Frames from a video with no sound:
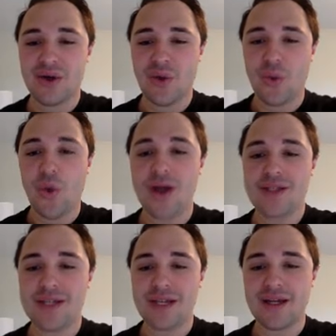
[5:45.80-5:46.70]

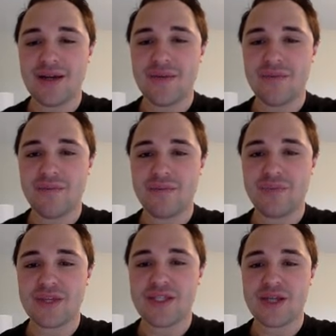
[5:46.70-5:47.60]
wanting
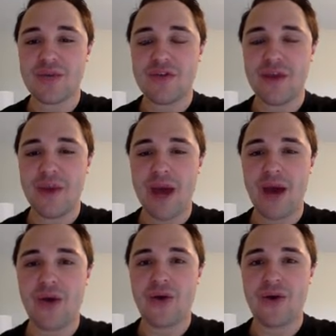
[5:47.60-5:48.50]
some of that
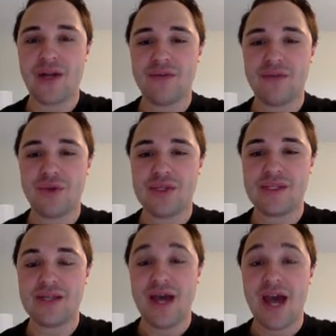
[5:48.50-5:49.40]
power, influence,
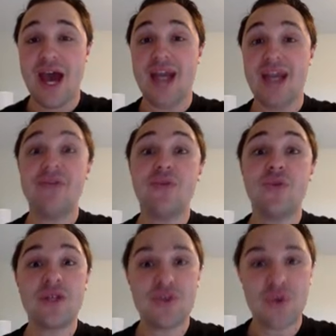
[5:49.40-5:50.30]
and even
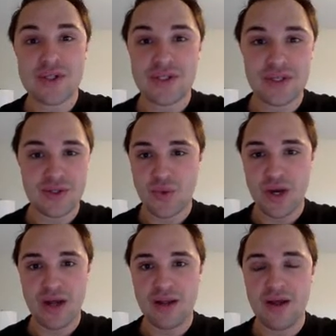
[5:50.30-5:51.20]
resources as
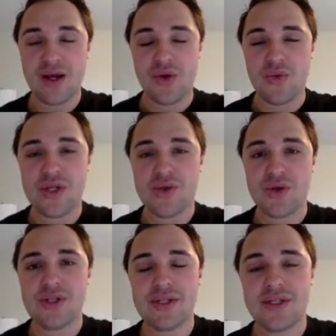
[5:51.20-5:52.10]
well.
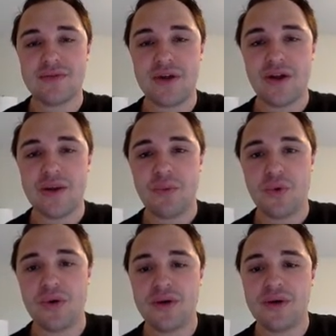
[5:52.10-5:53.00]
Resources is very
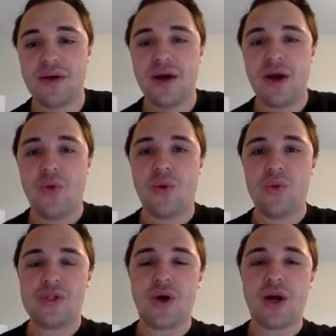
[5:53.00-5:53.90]
important when
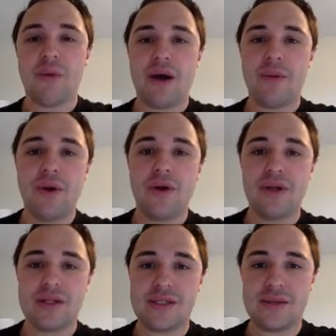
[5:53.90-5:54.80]
we talk about
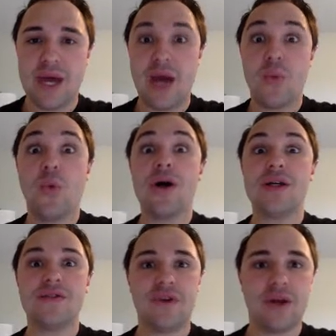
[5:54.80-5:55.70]
imperialism, and
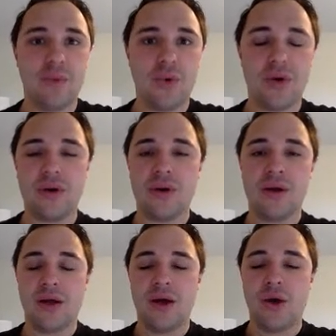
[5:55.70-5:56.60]
was very important
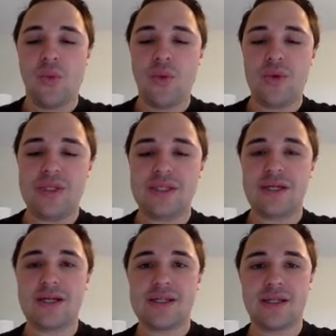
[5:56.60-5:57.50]
when we
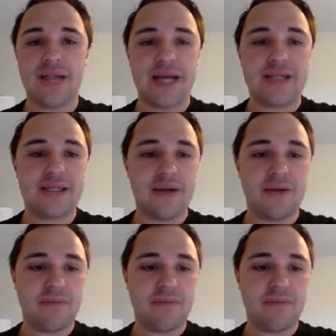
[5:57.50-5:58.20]
discussed it last year.